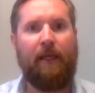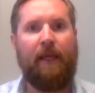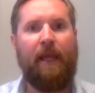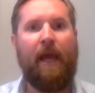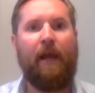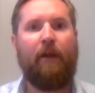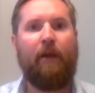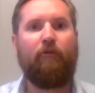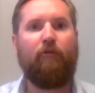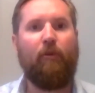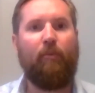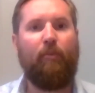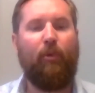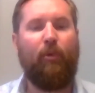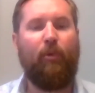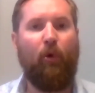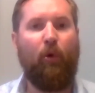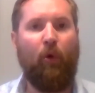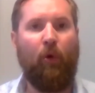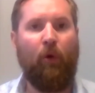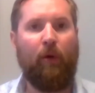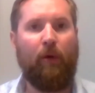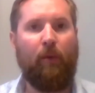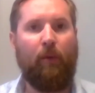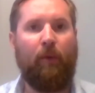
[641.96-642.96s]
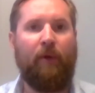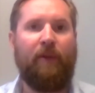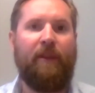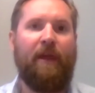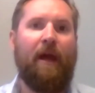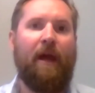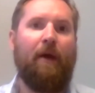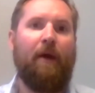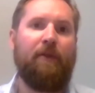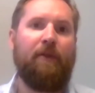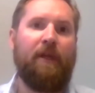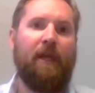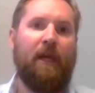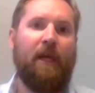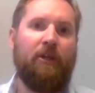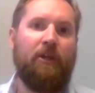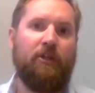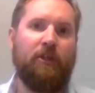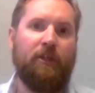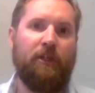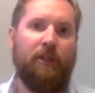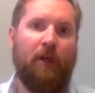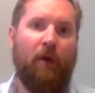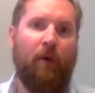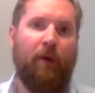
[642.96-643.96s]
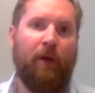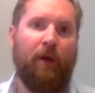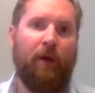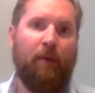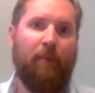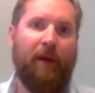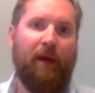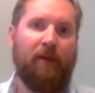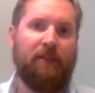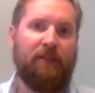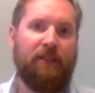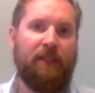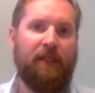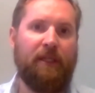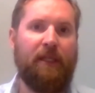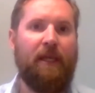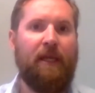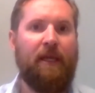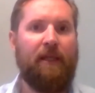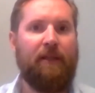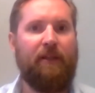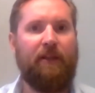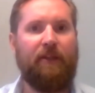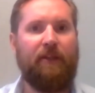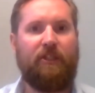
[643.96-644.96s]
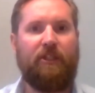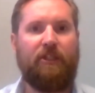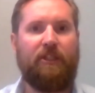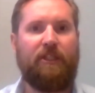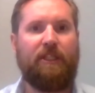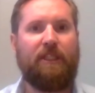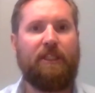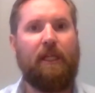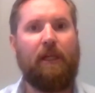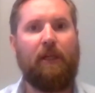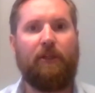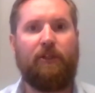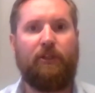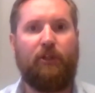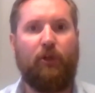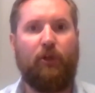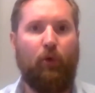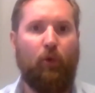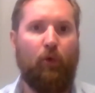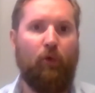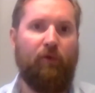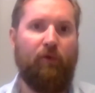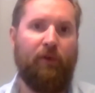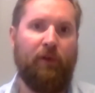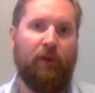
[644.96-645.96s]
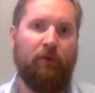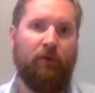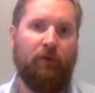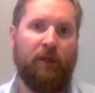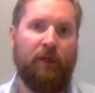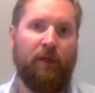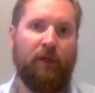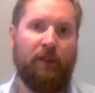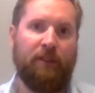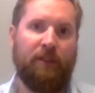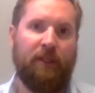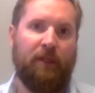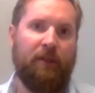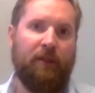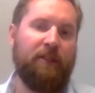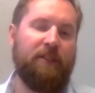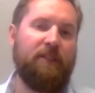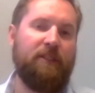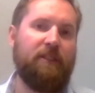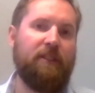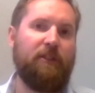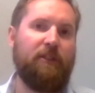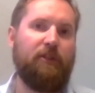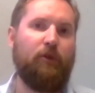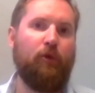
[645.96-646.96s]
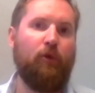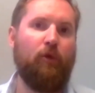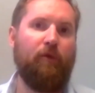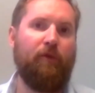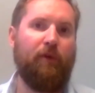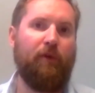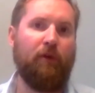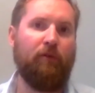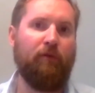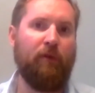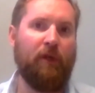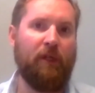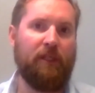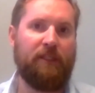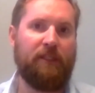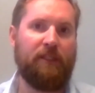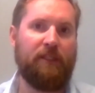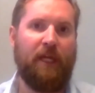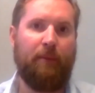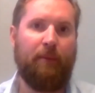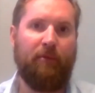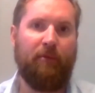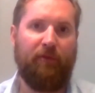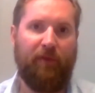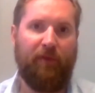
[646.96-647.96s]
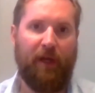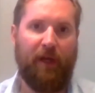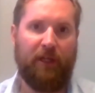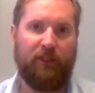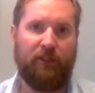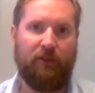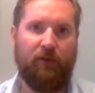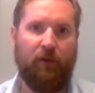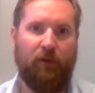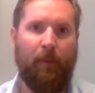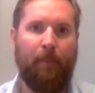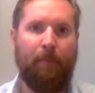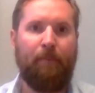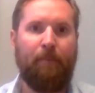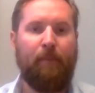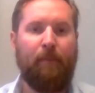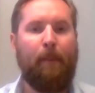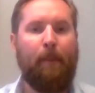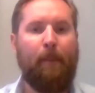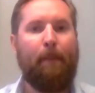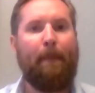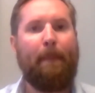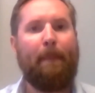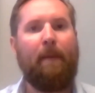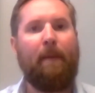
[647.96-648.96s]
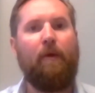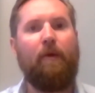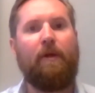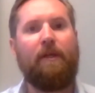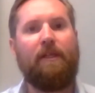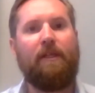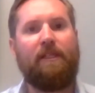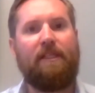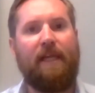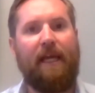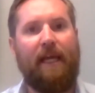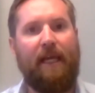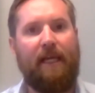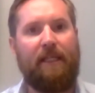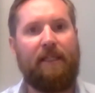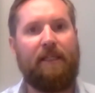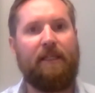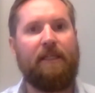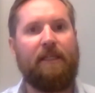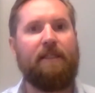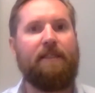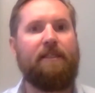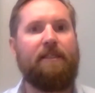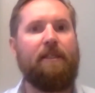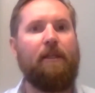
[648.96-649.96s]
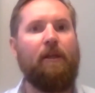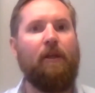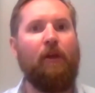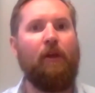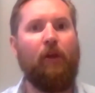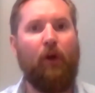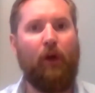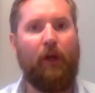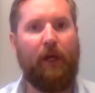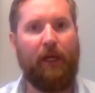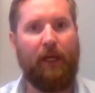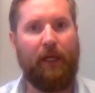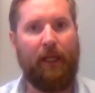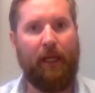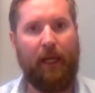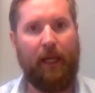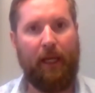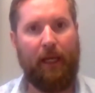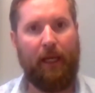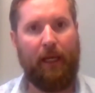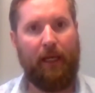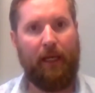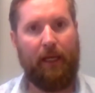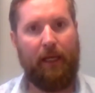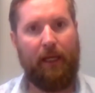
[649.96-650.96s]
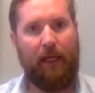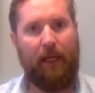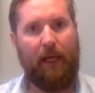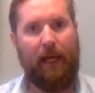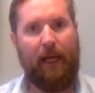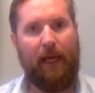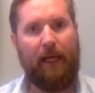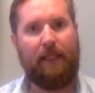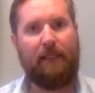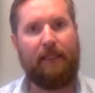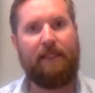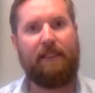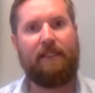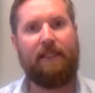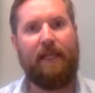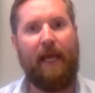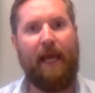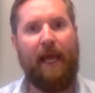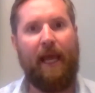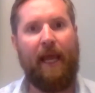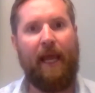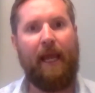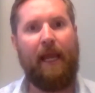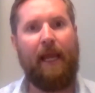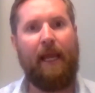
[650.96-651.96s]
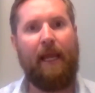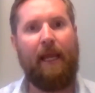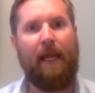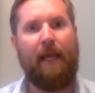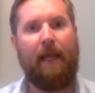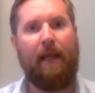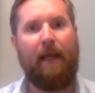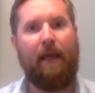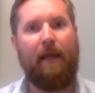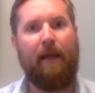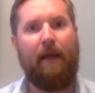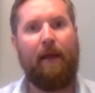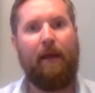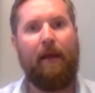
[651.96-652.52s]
get a report without the agent knowing about it. This is still a tool for the realtor. This is a tool for the real estate professional who can take this, look at it, and say,